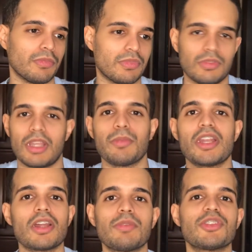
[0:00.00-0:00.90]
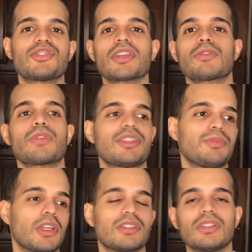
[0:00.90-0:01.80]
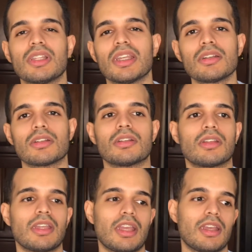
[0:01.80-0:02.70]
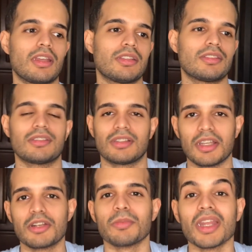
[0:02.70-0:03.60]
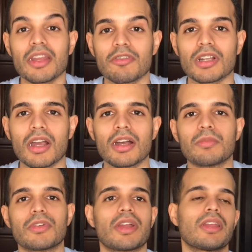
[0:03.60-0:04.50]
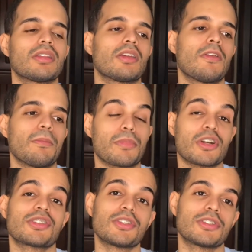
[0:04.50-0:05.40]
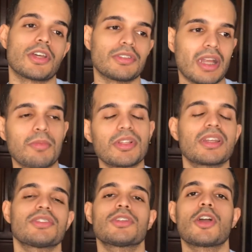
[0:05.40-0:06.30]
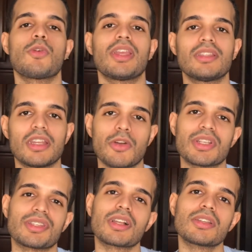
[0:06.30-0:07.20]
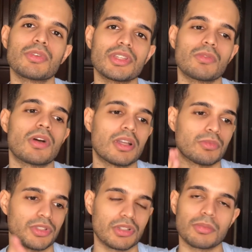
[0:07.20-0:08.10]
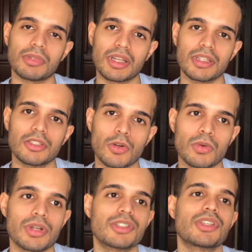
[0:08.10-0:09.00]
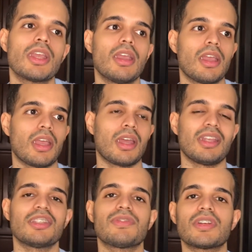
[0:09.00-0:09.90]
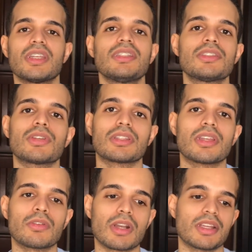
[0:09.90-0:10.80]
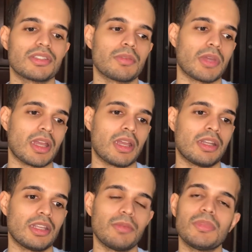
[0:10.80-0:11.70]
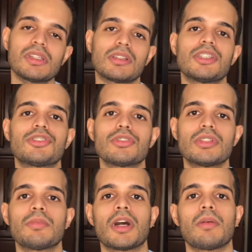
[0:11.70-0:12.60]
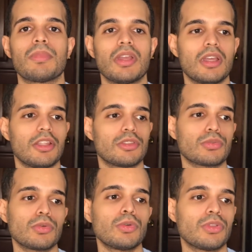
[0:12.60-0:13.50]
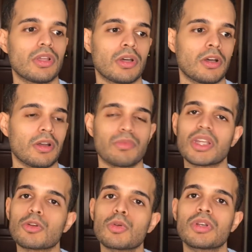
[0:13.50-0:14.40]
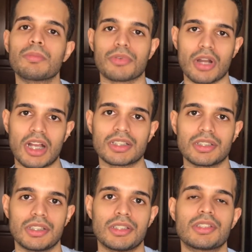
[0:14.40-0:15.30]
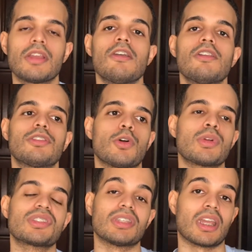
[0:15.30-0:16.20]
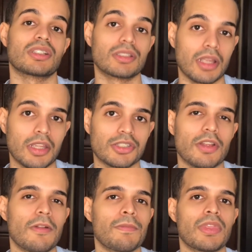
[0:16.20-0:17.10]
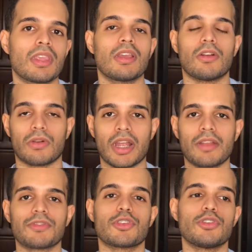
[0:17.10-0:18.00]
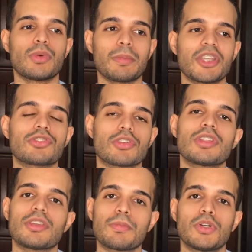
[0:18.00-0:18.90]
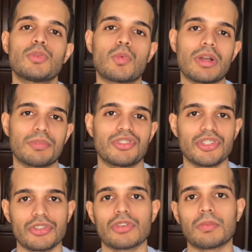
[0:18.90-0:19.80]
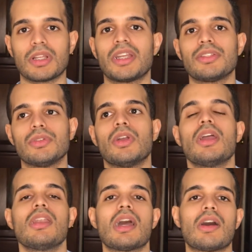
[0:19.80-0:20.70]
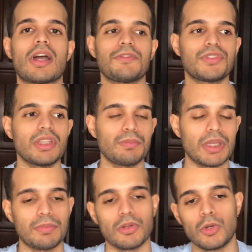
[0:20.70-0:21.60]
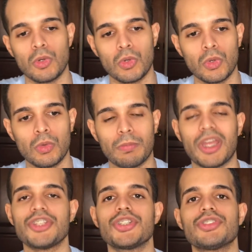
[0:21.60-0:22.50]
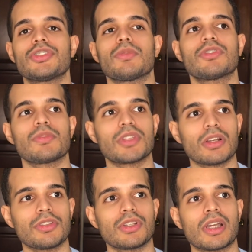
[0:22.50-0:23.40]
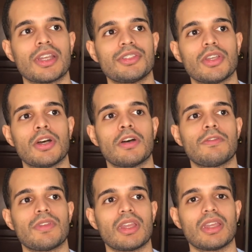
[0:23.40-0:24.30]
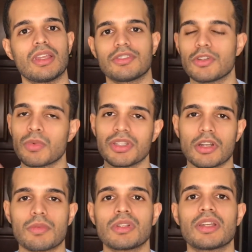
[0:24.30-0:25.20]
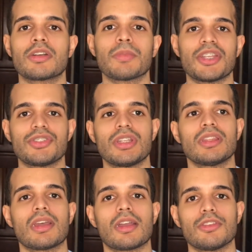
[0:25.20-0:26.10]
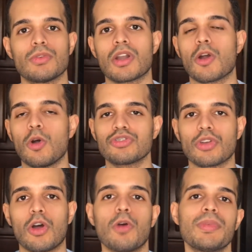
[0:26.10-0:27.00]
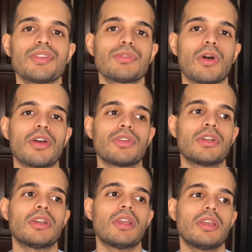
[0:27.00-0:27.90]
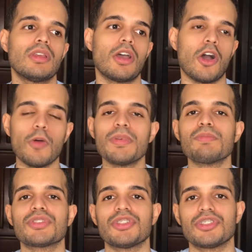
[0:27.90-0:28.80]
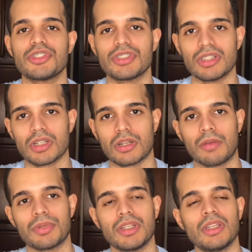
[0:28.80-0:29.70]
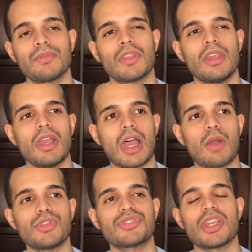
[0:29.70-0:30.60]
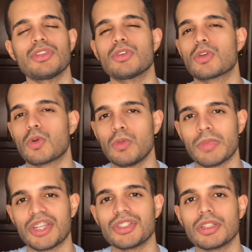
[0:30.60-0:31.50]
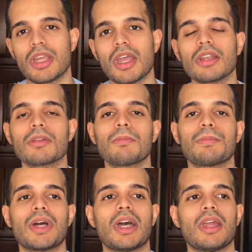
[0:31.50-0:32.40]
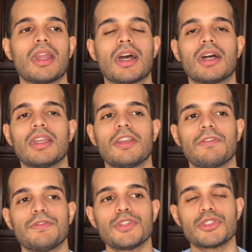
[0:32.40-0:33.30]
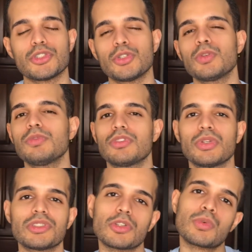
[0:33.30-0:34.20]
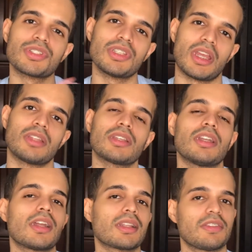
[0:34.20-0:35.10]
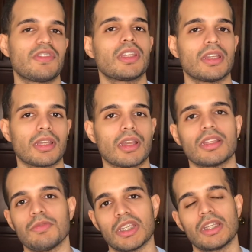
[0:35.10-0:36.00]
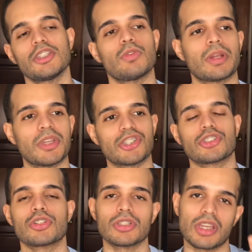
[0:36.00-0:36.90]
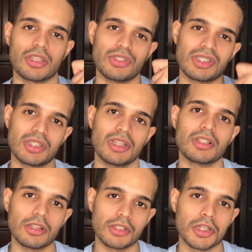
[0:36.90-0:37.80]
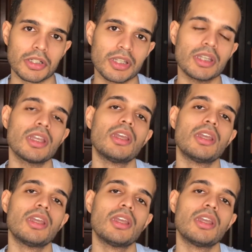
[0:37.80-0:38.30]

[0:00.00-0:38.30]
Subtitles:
They may not even check your resume until later, and later may never come, right? Versus other applicants who go in, they know exactly what they want, what they're applying towards, and it's very easy to categorize them and immediately shoot them up through the recruiting process towards the next stage. All right, so you want to make sure that you put what position you're applying to. Now, I've seen people who mention something along the lines of, somewhere in the cover letter, mentioning that you are also open to other open positions in the company. I will say you could mention that, but if you do it towards the end and not at the beginning. At the beginning, you want to make sure that you state clearly